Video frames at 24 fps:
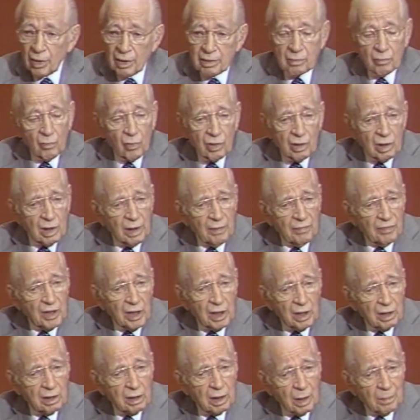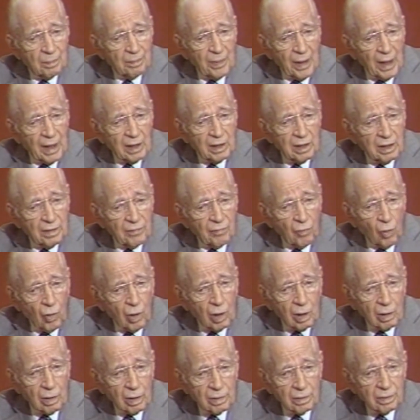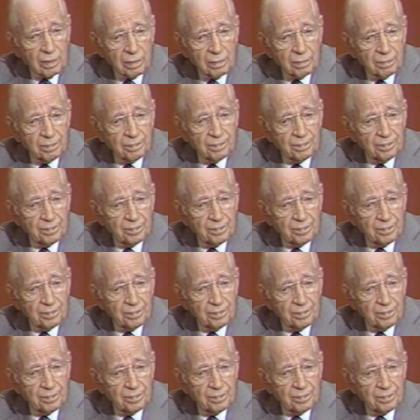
But we're living in a competitive world.